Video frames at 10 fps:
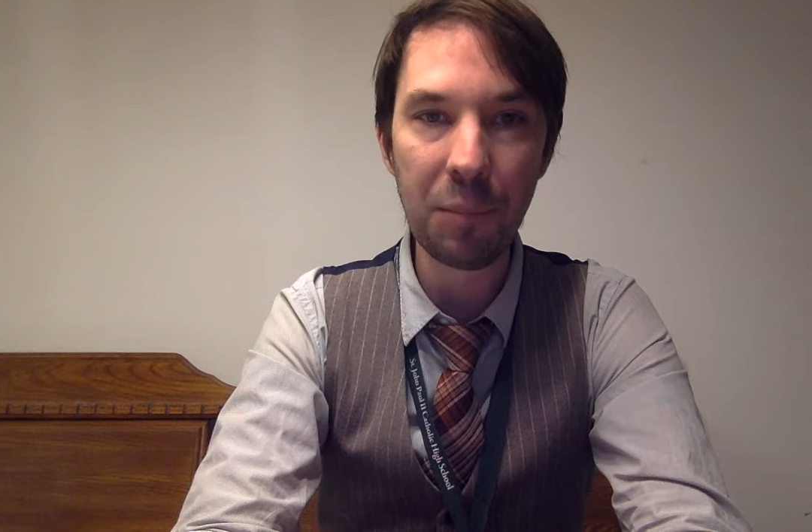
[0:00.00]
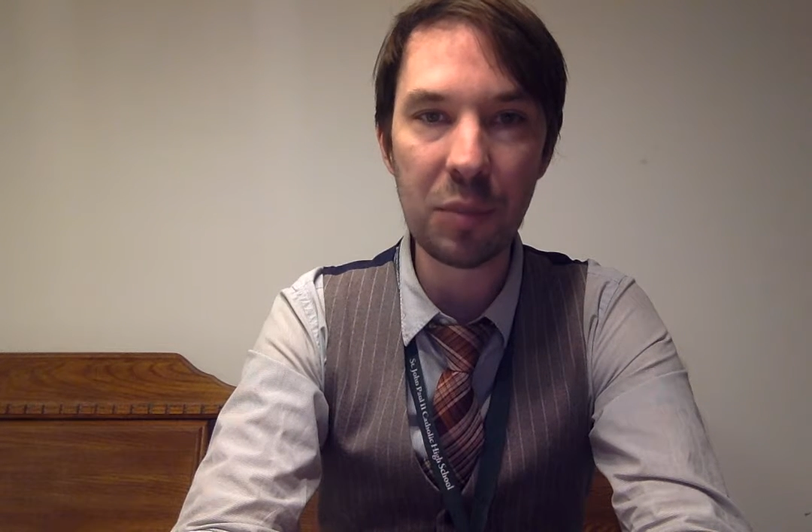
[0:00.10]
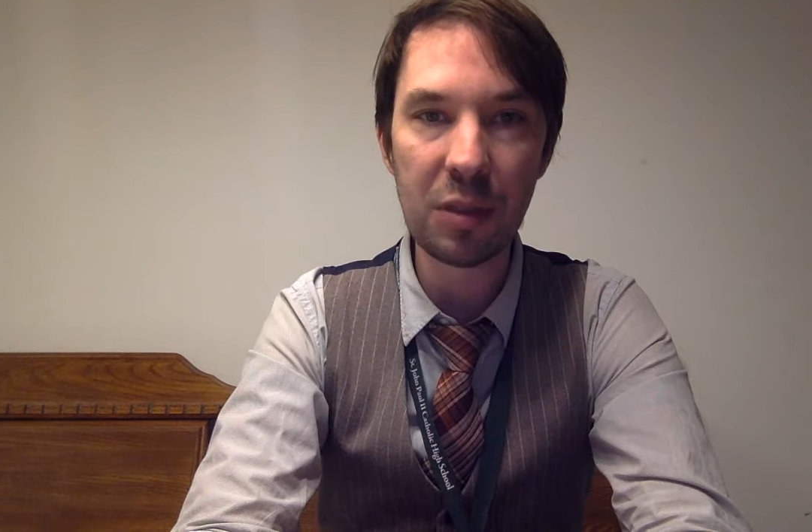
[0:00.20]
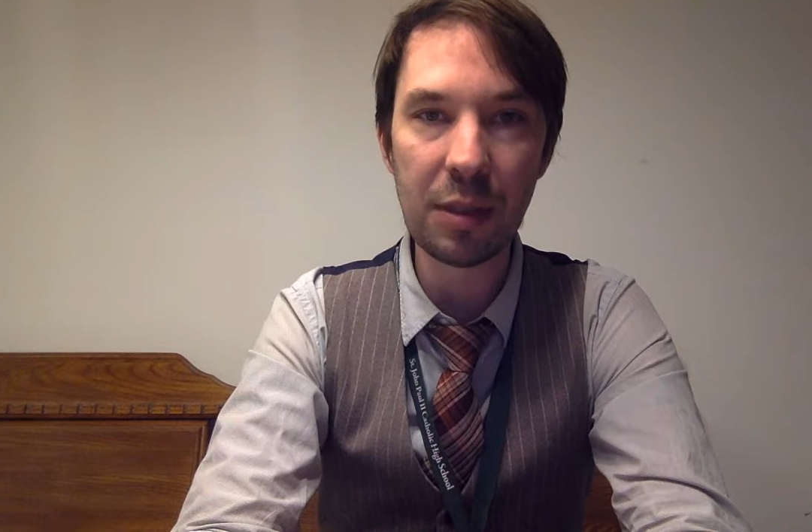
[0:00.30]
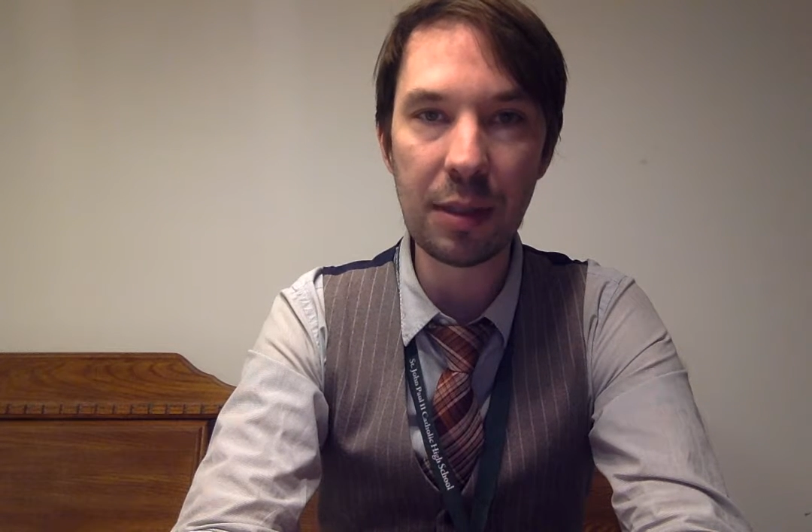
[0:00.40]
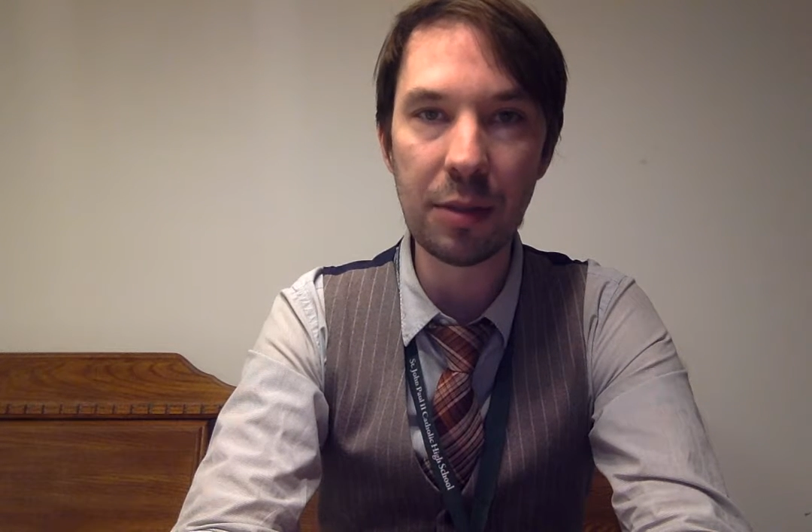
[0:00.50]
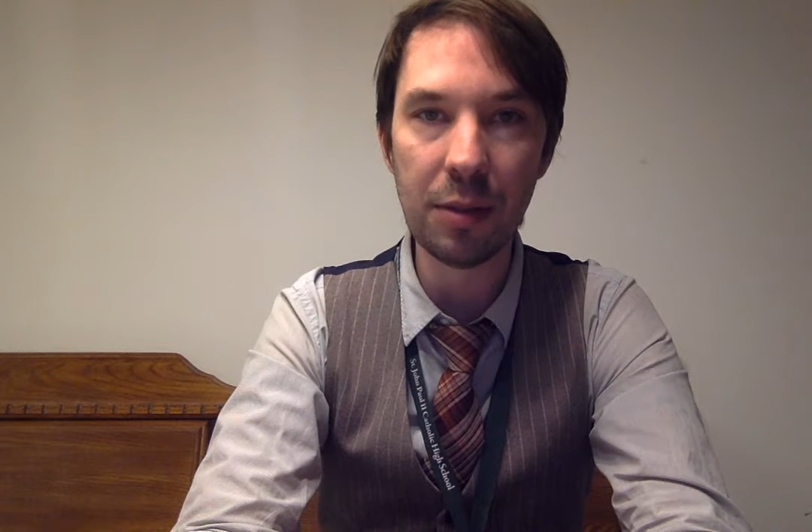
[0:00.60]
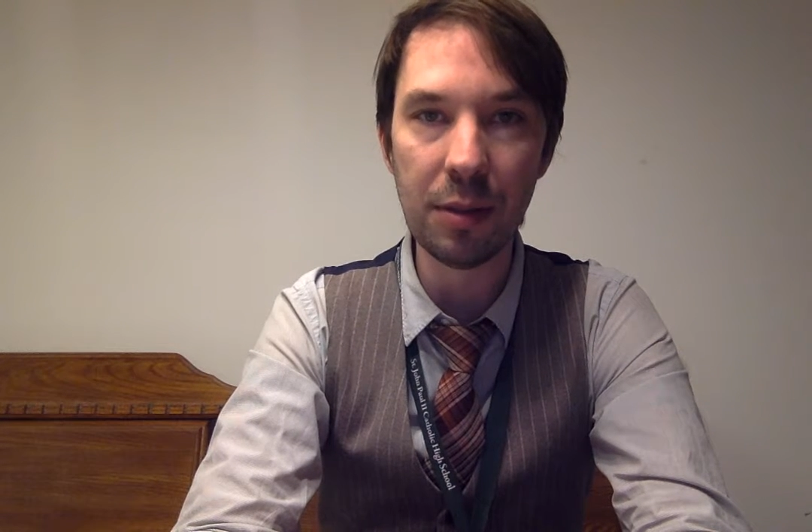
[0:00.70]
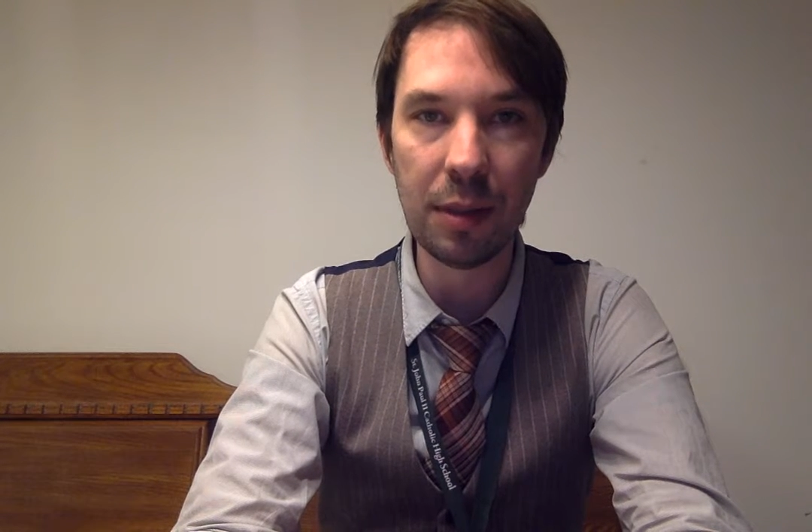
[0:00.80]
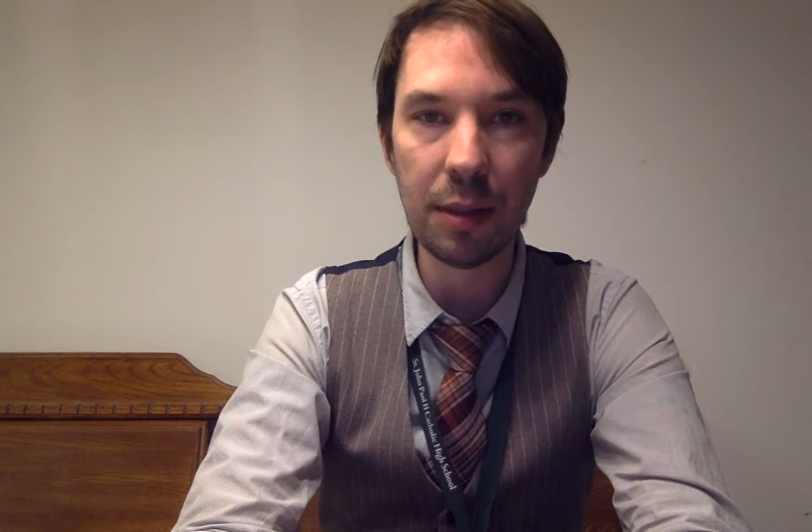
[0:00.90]
stick to
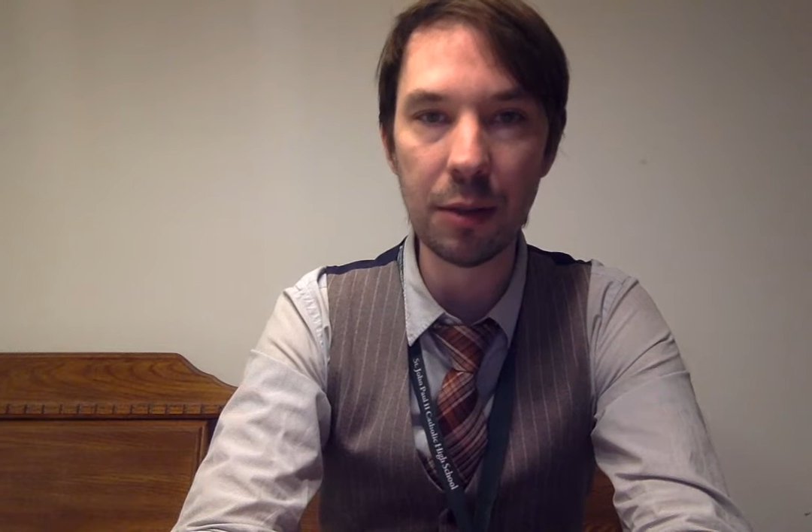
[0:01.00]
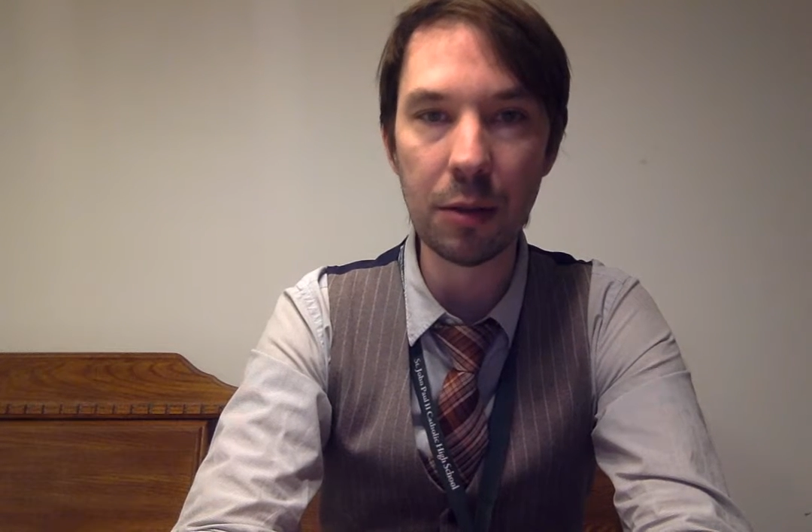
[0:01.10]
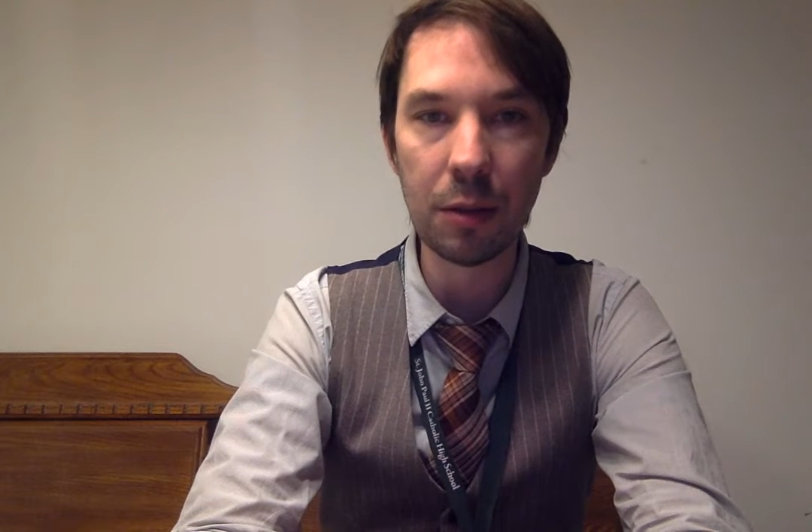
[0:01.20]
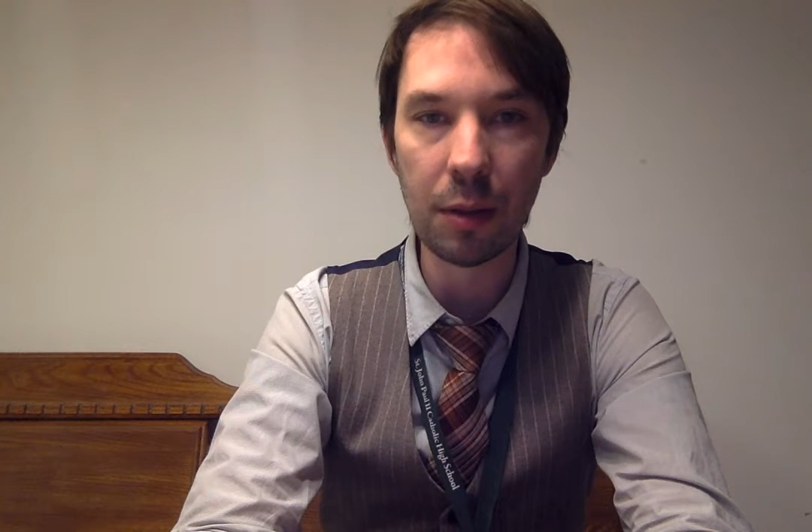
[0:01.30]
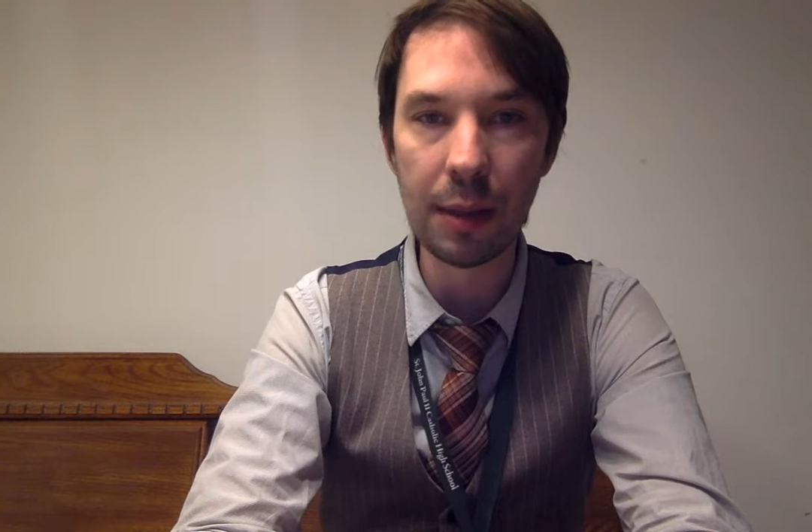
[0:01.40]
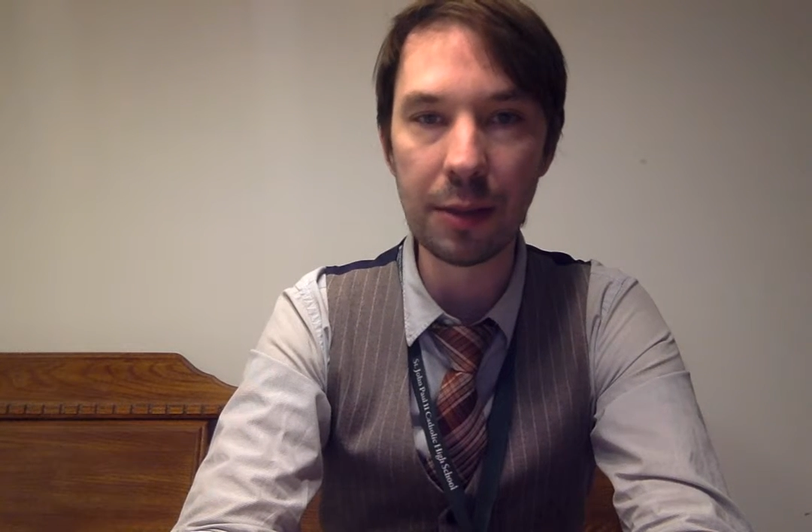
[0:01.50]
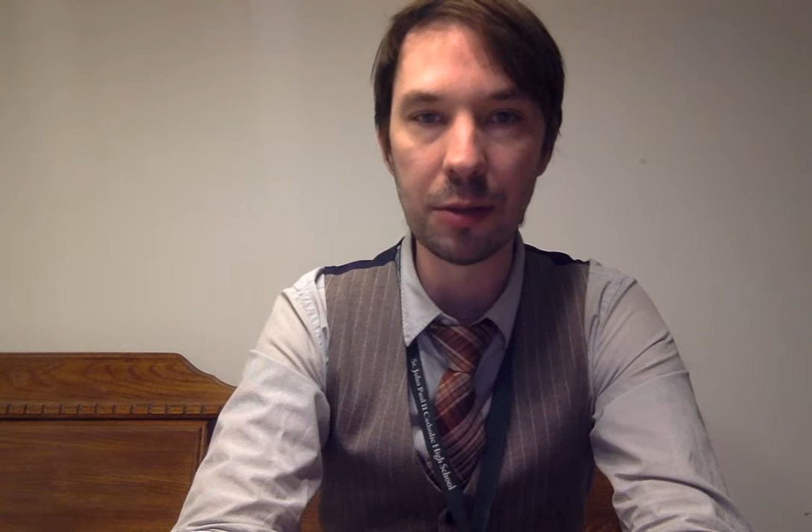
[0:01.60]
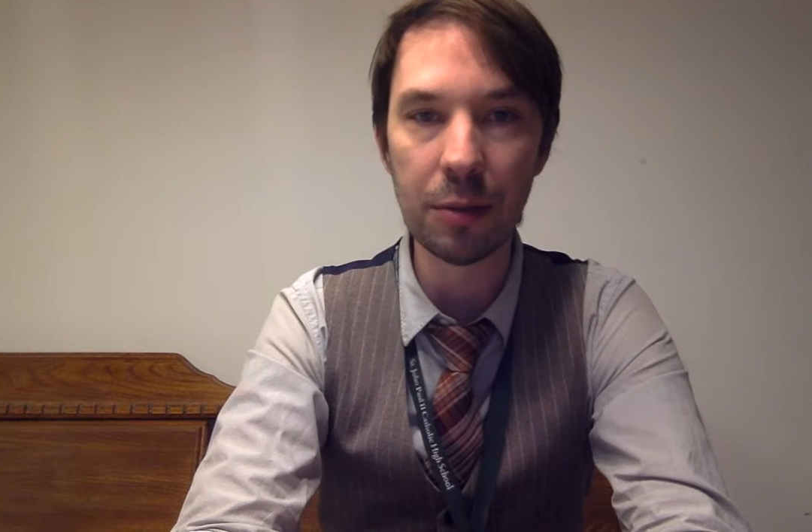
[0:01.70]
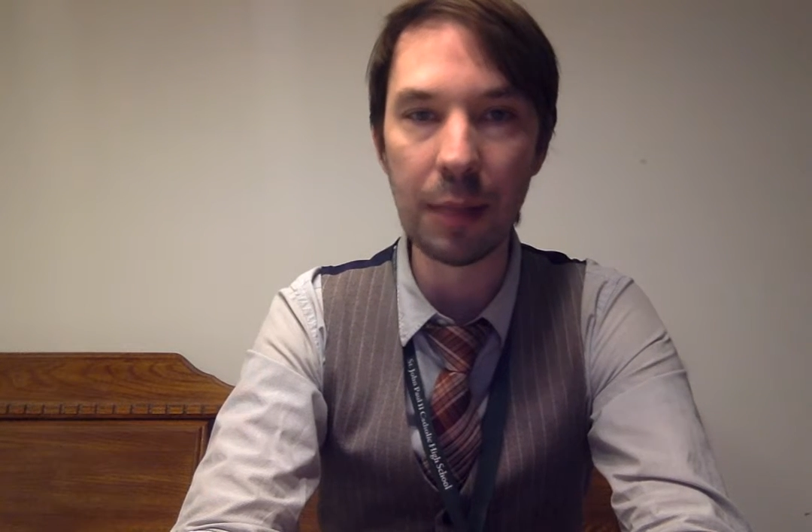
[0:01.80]
the Google Classroom